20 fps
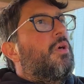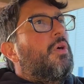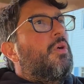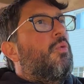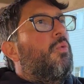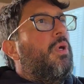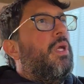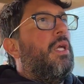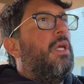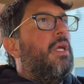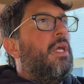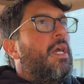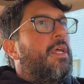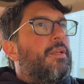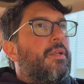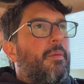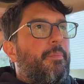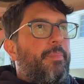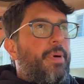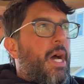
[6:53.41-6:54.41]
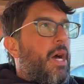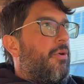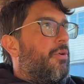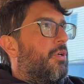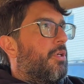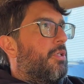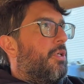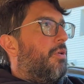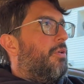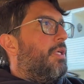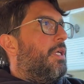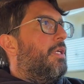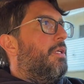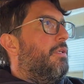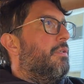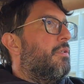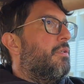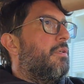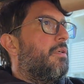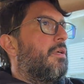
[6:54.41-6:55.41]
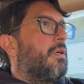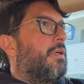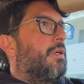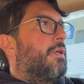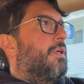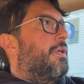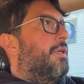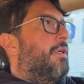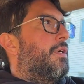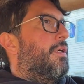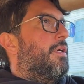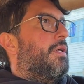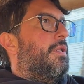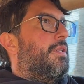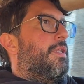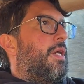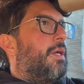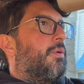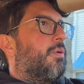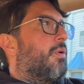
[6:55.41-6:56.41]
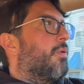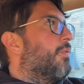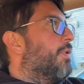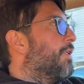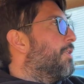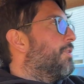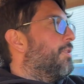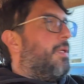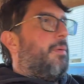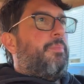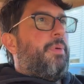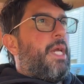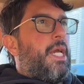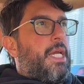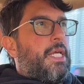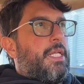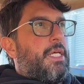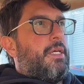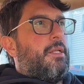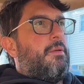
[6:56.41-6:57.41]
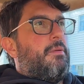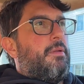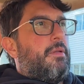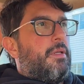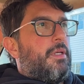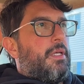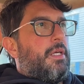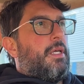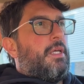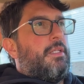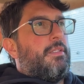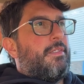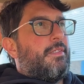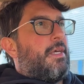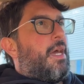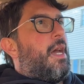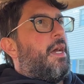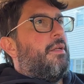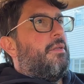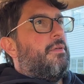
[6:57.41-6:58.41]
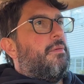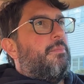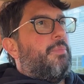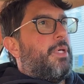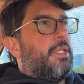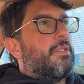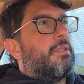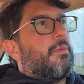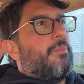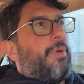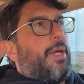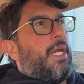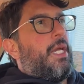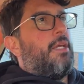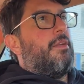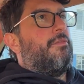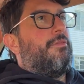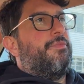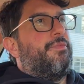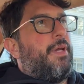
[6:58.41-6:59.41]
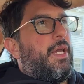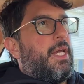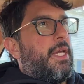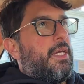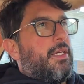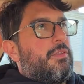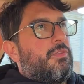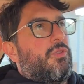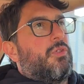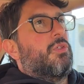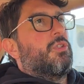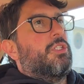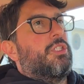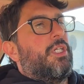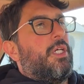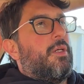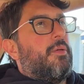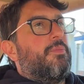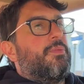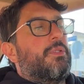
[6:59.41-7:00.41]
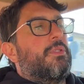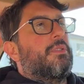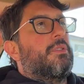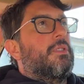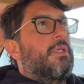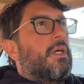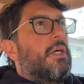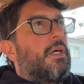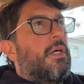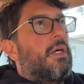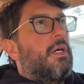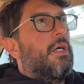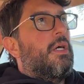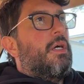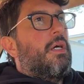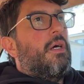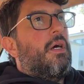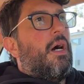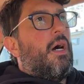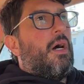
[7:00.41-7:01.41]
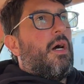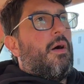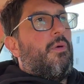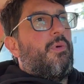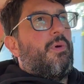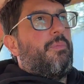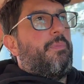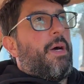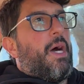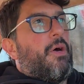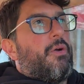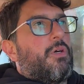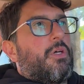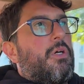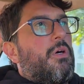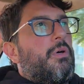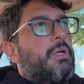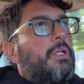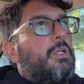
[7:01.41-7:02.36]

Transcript: we end up powder coating. They were originally painted in satin, but the paint fades or chips. With powder coat, it